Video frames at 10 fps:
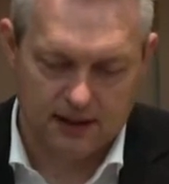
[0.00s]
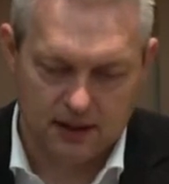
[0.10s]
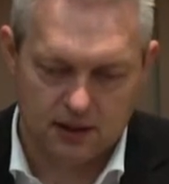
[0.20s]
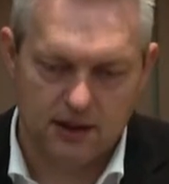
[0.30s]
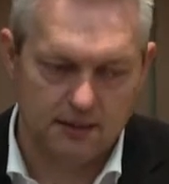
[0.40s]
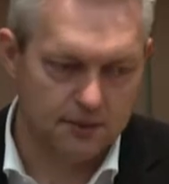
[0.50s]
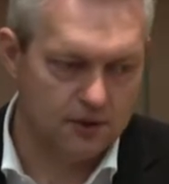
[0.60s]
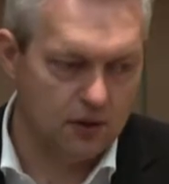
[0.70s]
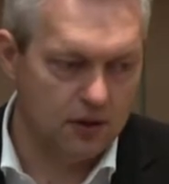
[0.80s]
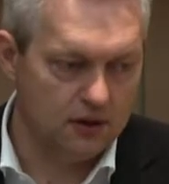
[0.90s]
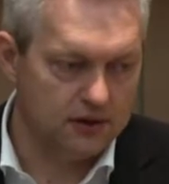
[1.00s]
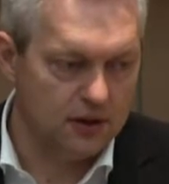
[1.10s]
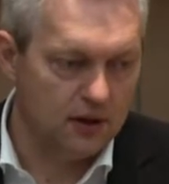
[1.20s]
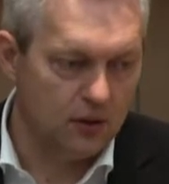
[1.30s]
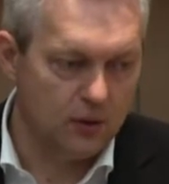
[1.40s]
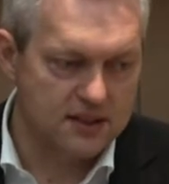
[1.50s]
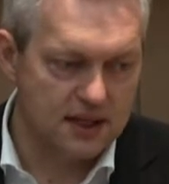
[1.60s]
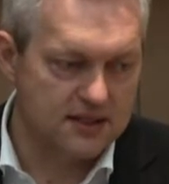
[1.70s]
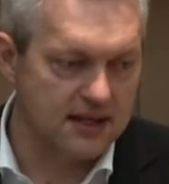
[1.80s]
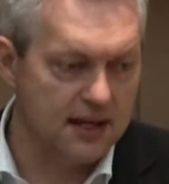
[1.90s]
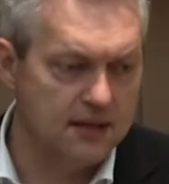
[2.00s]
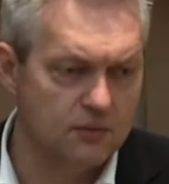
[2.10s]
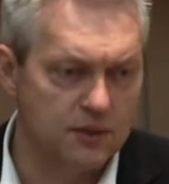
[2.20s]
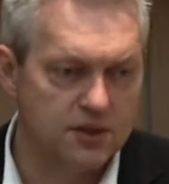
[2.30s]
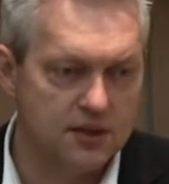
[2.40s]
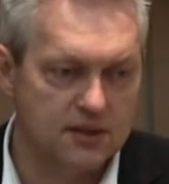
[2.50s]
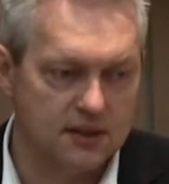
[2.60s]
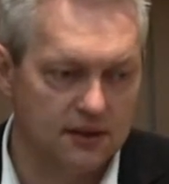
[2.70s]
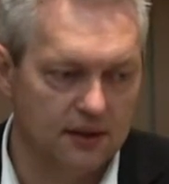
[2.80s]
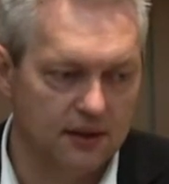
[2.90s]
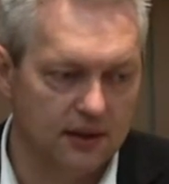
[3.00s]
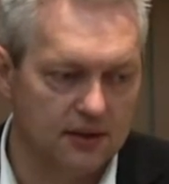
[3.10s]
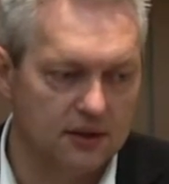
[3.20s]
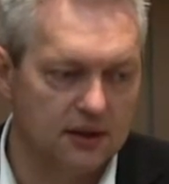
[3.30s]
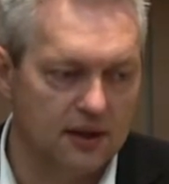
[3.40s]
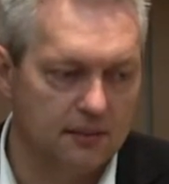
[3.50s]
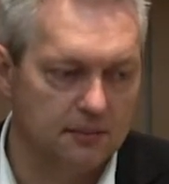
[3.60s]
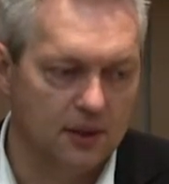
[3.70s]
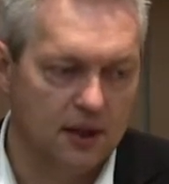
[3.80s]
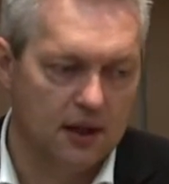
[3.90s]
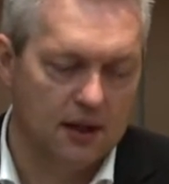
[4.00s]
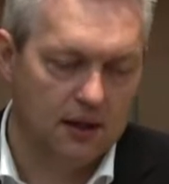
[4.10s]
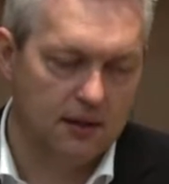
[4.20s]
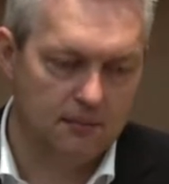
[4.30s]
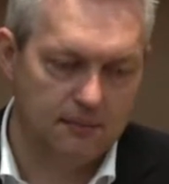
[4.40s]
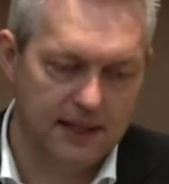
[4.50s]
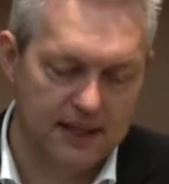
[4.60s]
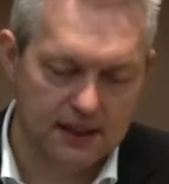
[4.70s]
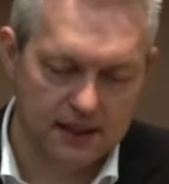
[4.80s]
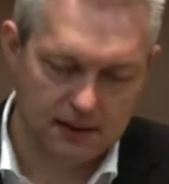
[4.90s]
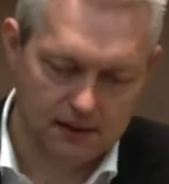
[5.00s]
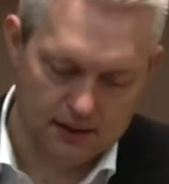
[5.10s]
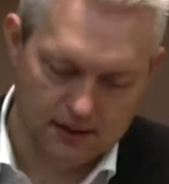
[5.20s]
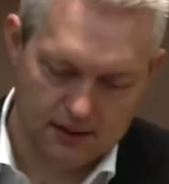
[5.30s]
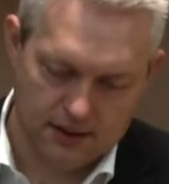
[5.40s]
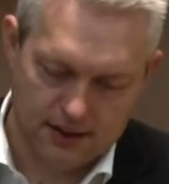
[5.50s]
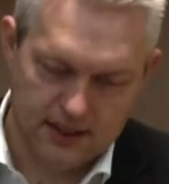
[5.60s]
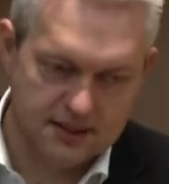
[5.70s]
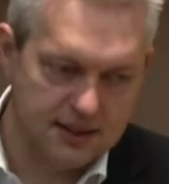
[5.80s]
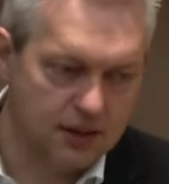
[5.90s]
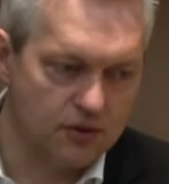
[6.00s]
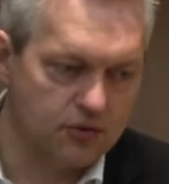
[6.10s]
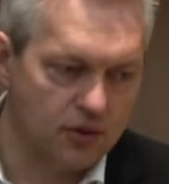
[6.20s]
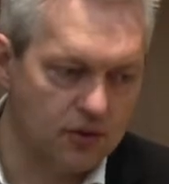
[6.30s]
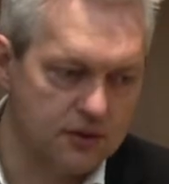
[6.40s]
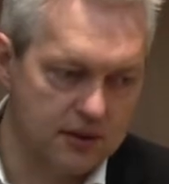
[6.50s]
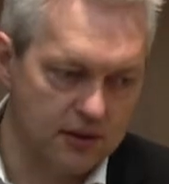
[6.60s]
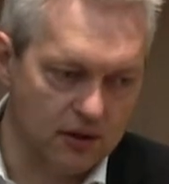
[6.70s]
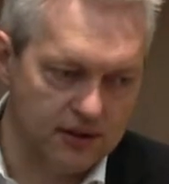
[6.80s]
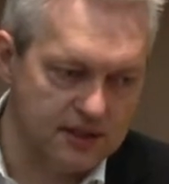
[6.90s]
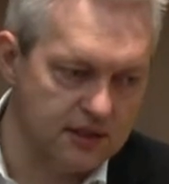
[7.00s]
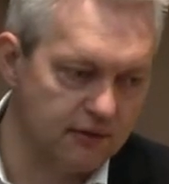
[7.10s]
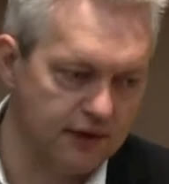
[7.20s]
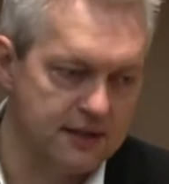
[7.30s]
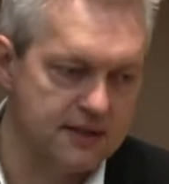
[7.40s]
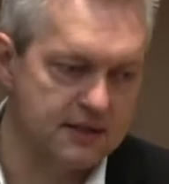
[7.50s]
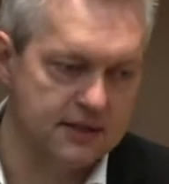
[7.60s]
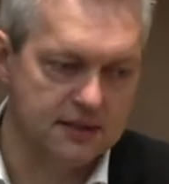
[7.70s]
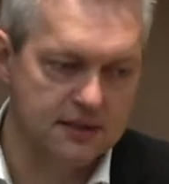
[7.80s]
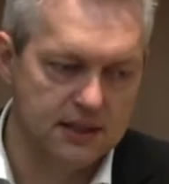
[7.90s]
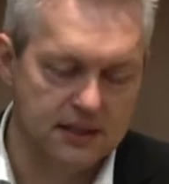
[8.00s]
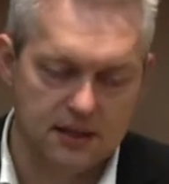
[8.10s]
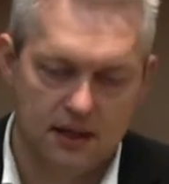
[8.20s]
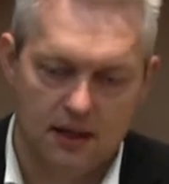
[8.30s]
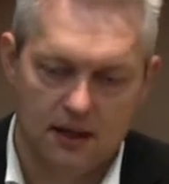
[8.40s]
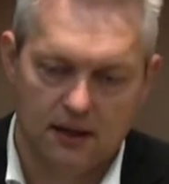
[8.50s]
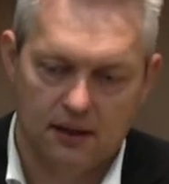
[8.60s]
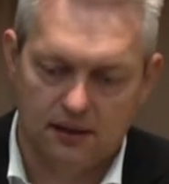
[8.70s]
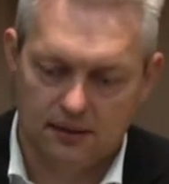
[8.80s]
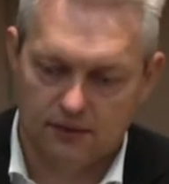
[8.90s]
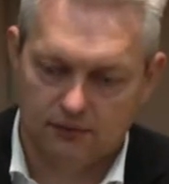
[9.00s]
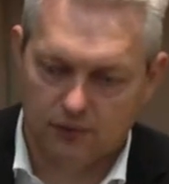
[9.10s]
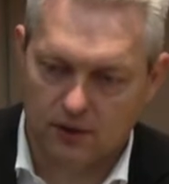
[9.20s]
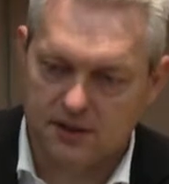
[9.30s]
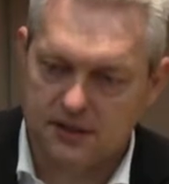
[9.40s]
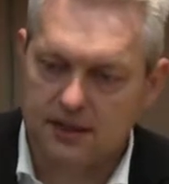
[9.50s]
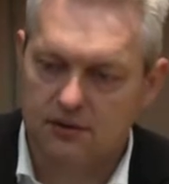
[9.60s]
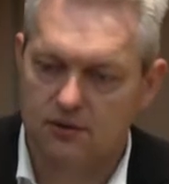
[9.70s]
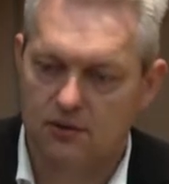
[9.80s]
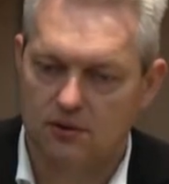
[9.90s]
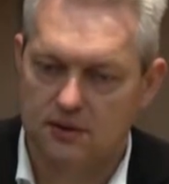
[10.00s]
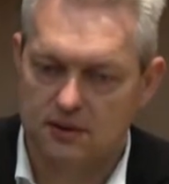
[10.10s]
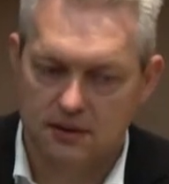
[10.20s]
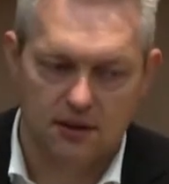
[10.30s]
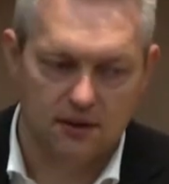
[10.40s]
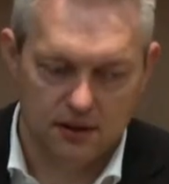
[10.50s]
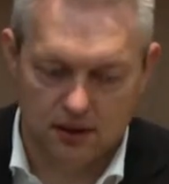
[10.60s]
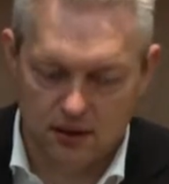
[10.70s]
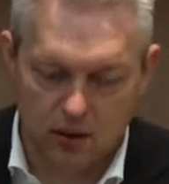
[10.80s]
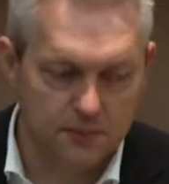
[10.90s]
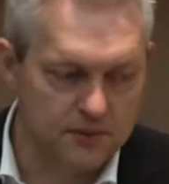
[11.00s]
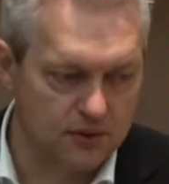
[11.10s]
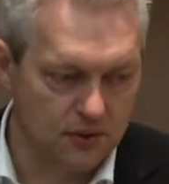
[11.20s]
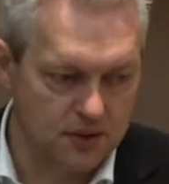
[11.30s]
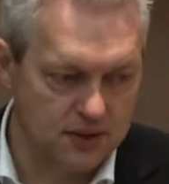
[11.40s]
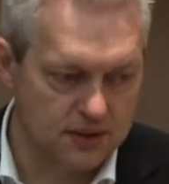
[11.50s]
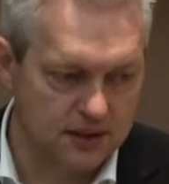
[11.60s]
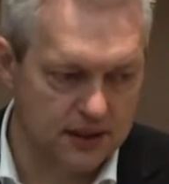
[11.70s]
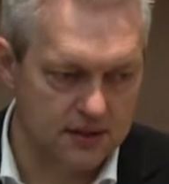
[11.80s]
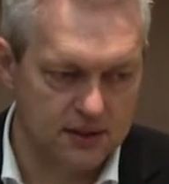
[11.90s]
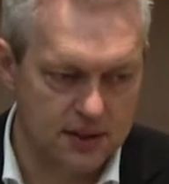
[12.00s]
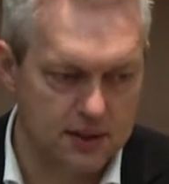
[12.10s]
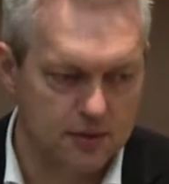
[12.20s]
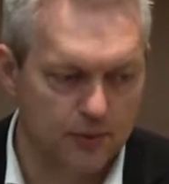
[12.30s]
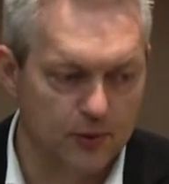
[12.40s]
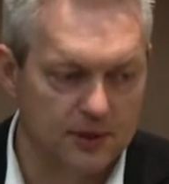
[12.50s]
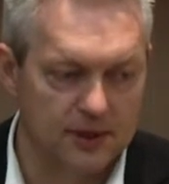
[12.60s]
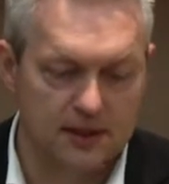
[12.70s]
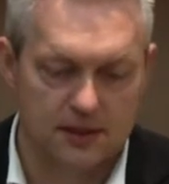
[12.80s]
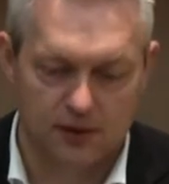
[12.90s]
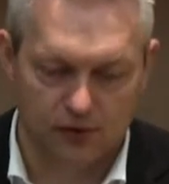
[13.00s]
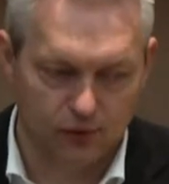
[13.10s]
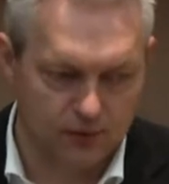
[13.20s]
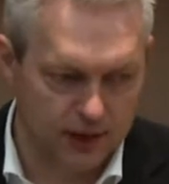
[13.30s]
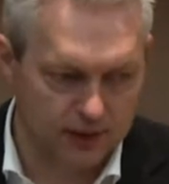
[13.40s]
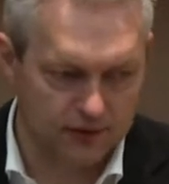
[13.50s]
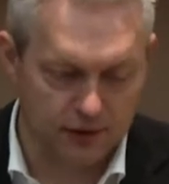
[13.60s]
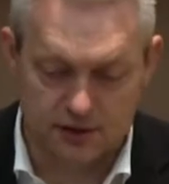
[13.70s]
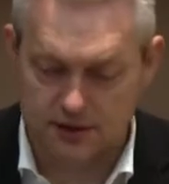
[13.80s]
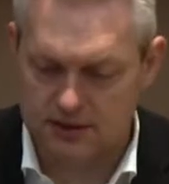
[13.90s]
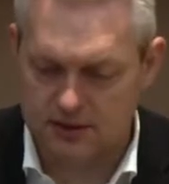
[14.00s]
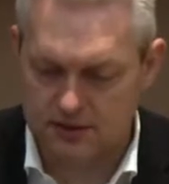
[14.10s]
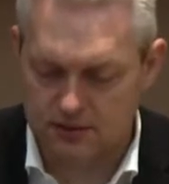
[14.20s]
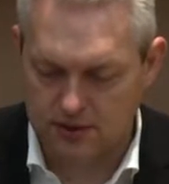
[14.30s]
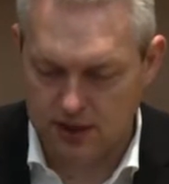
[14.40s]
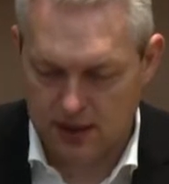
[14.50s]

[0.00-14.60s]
club called OSADL, which is another club making NC controls and all the interfaces that you need for NC controls open source and distributing it through my university institute